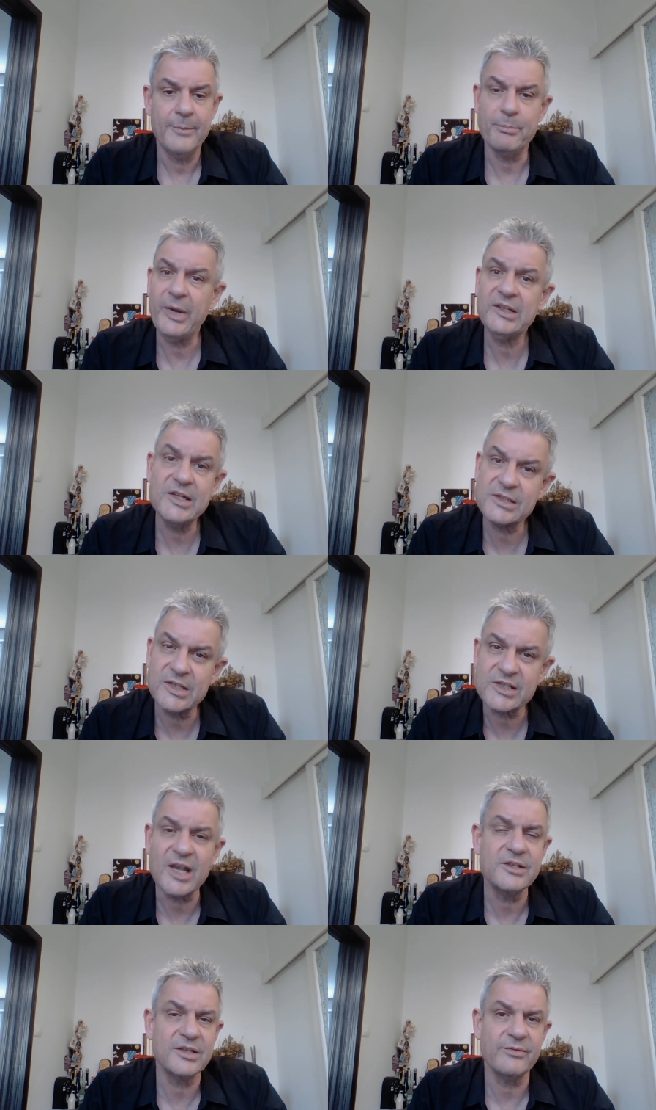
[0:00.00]
but he's
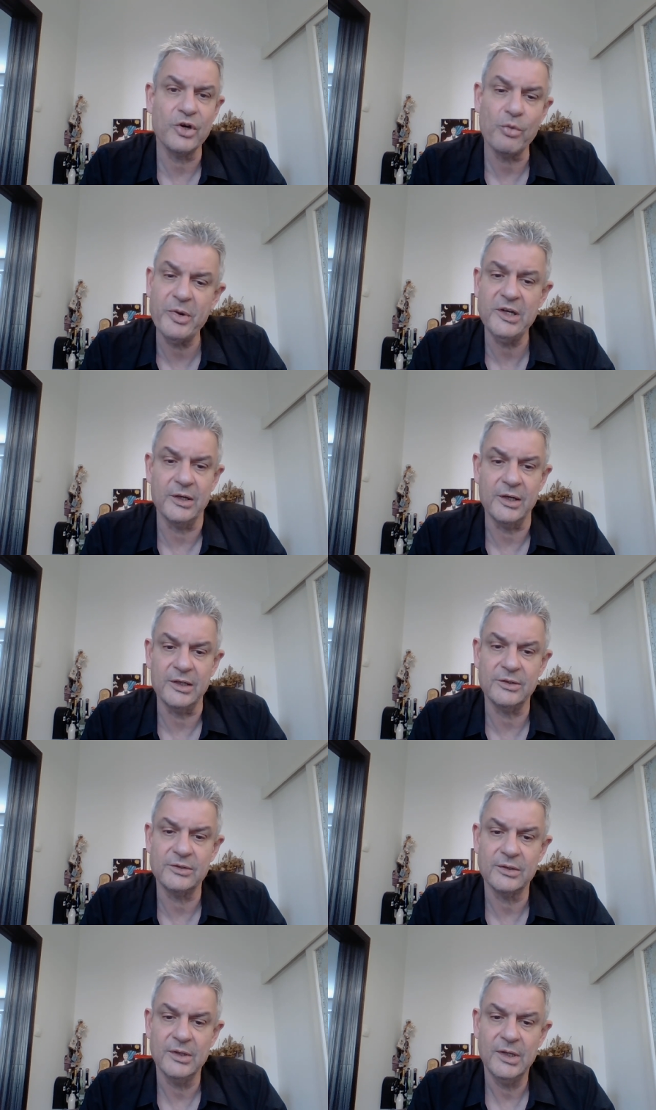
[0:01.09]
decisive and opinionated.